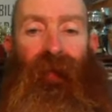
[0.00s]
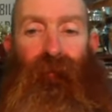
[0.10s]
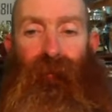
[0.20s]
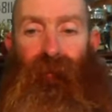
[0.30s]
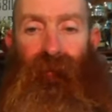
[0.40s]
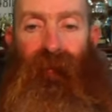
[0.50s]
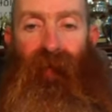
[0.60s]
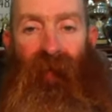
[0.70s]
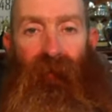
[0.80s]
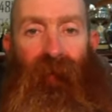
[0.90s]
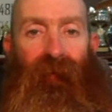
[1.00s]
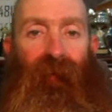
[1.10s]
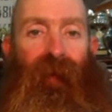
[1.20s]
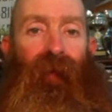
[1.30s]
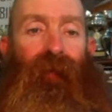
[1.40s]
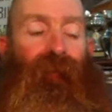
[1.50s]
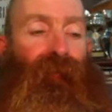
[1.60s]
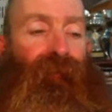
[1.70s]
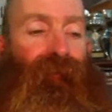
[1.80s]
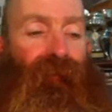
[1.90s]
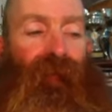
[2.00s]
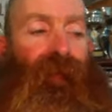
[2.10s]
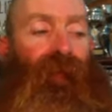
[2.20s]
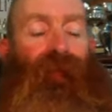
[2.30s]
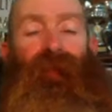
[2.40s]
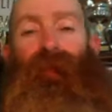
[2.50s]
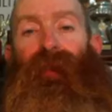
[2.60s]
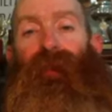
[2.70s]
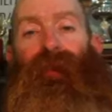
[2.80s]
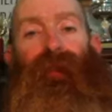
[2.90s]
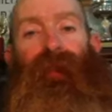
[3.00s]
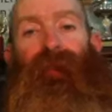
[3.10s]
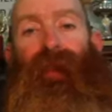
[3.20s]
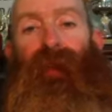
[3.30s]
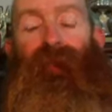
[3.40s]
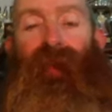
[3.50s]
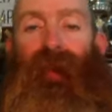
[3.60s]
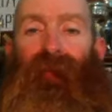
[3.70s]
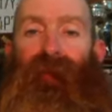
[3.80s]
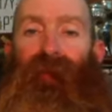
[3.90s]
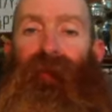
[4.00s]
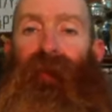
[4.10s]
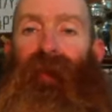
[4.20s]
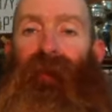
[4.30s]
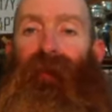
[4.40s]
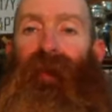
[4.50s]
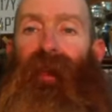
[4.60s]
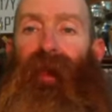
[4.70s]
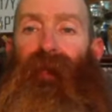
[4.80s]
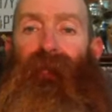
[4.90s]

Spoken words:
We'll just see how Muzz goes. This is the farm fence for another Sunday.